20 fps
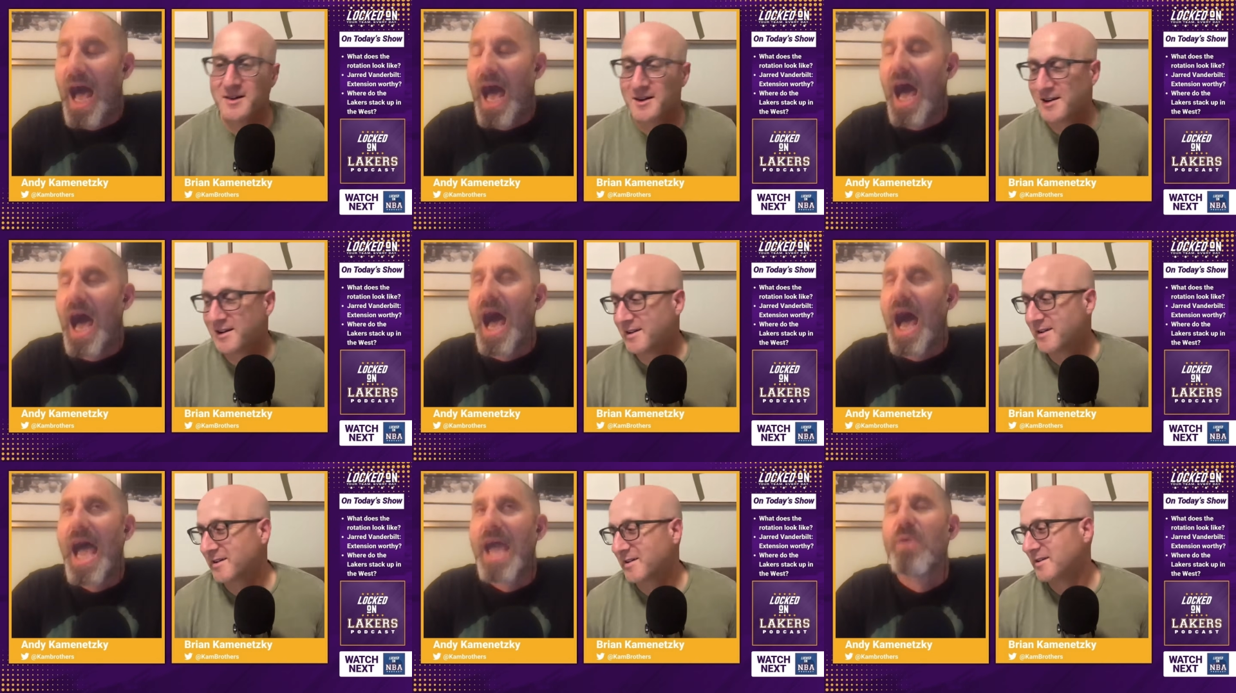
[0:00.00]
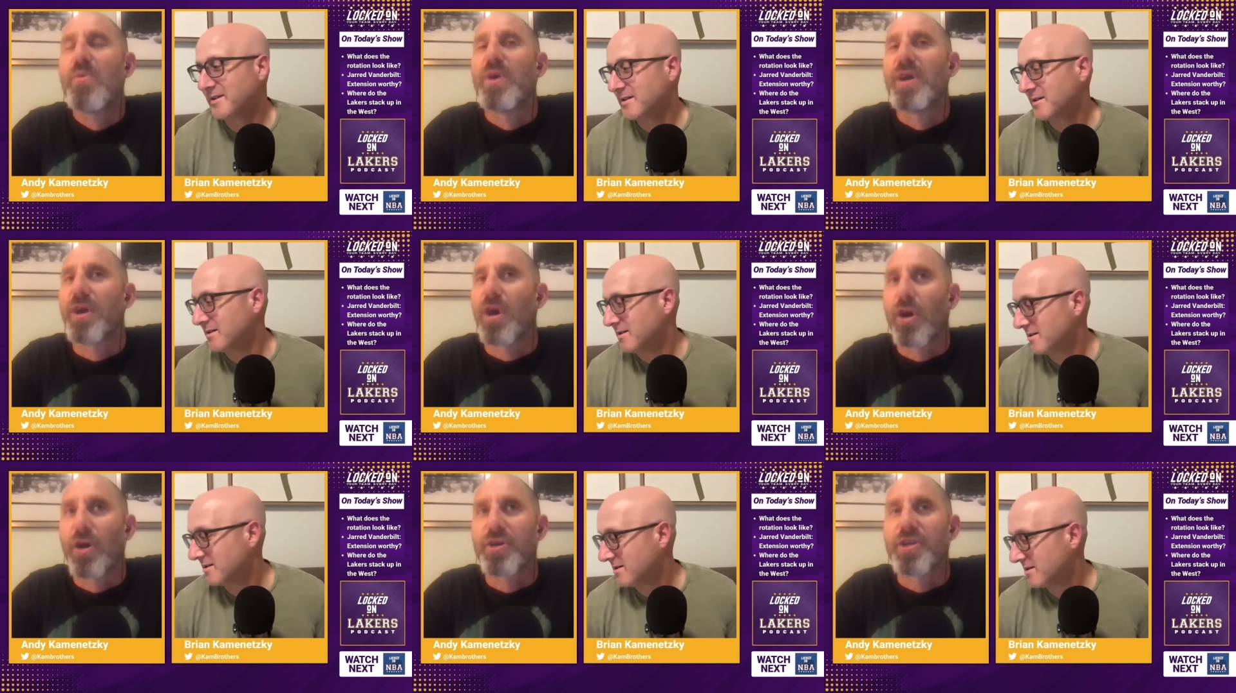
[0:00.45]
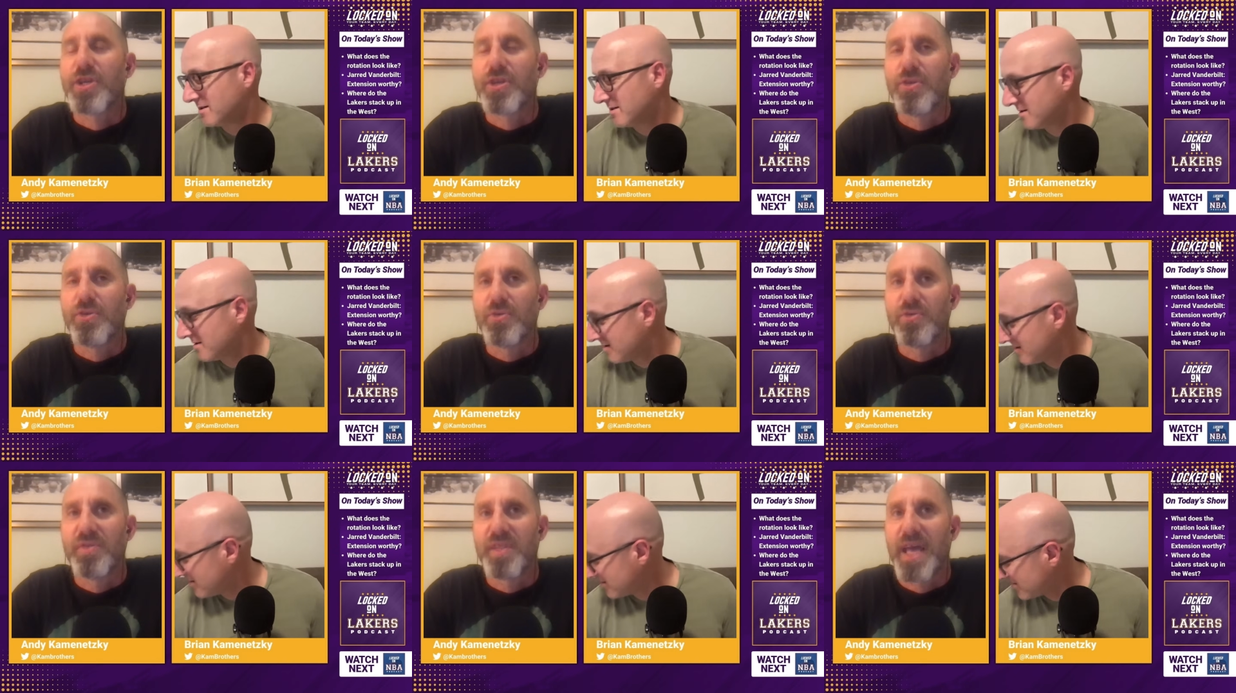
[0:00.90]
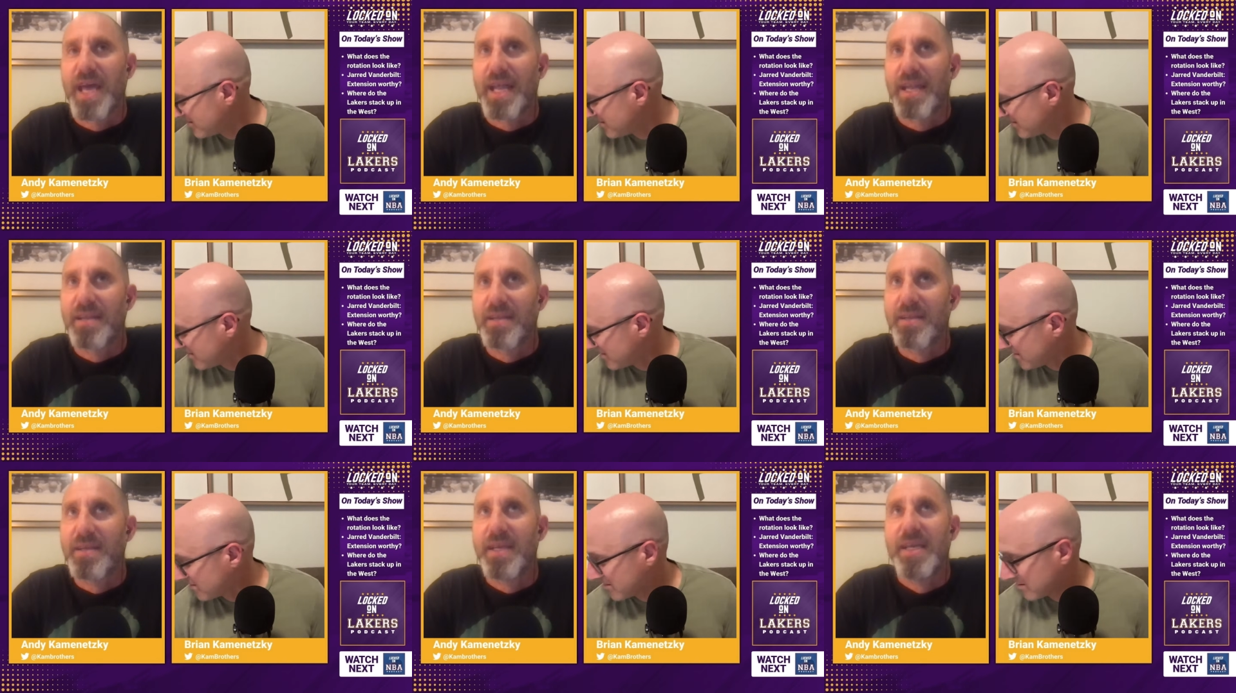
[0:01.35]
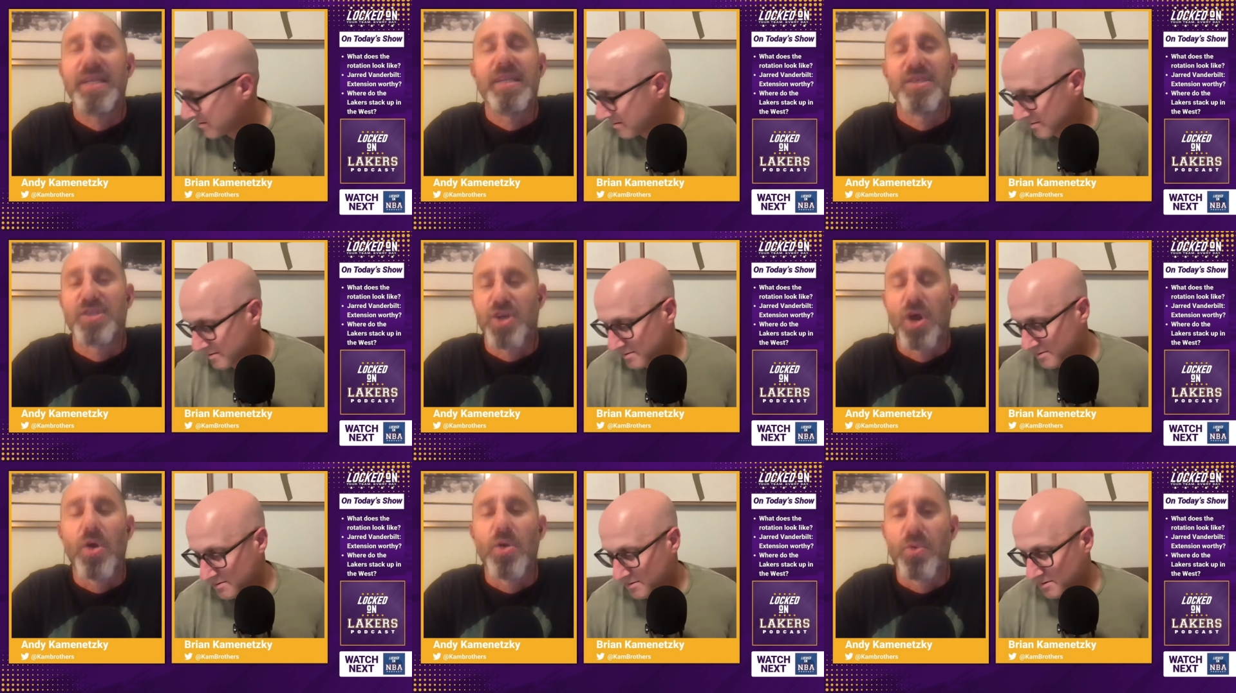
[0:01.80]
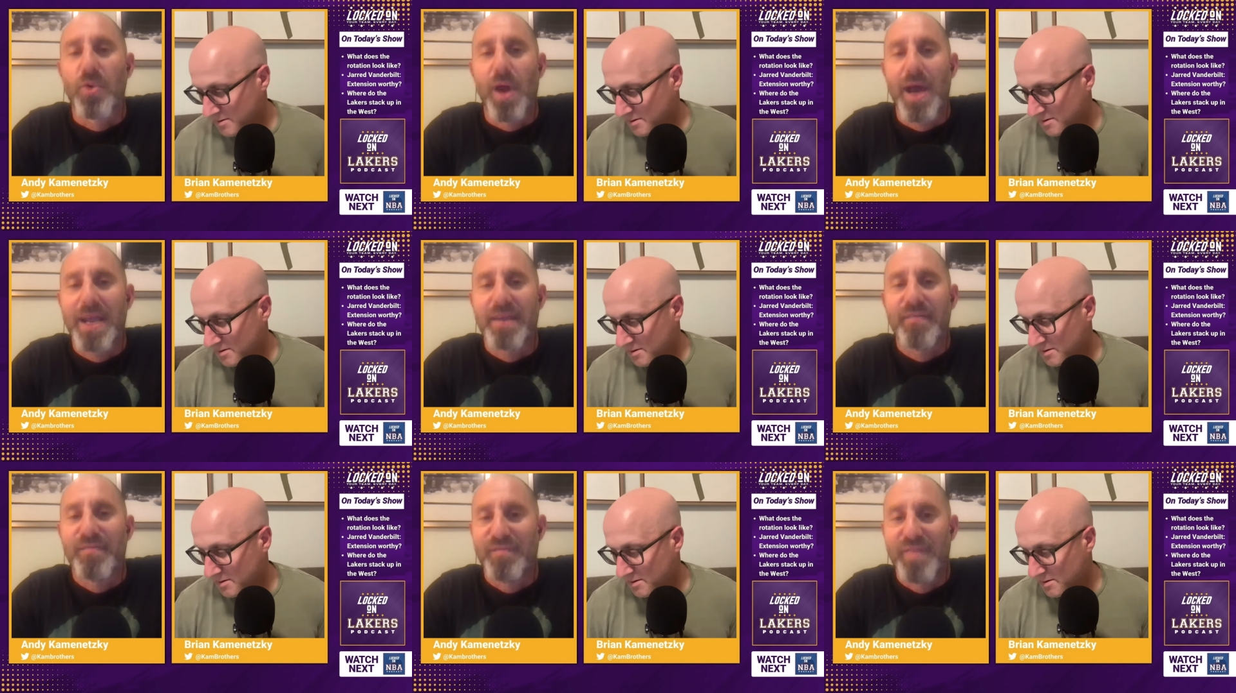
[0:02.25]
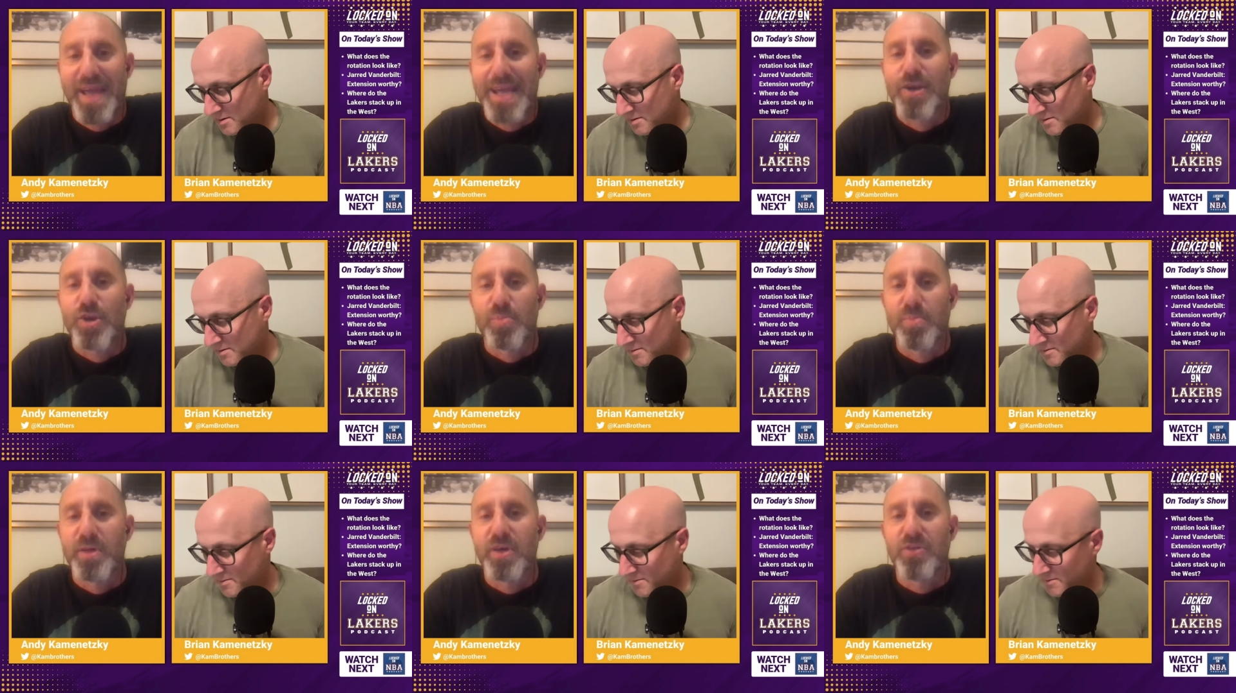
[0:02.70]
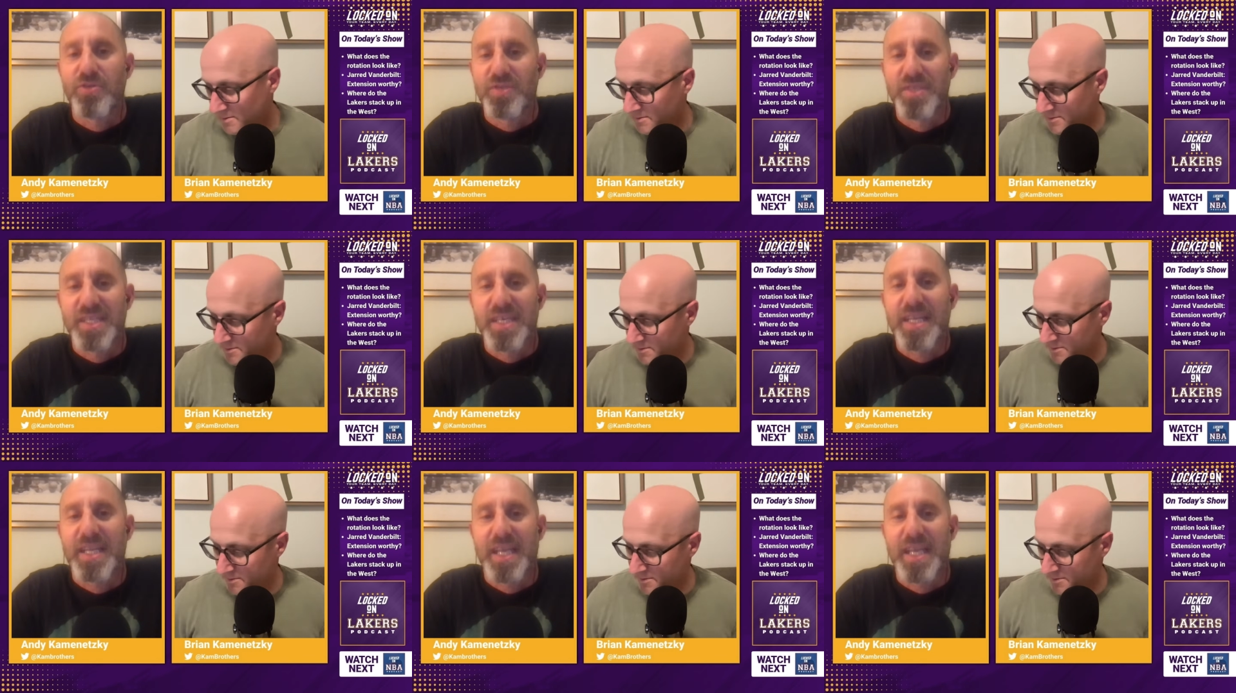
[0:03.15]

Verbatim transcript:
Speaker 1: I would argue that in his own right, Vanderbilt did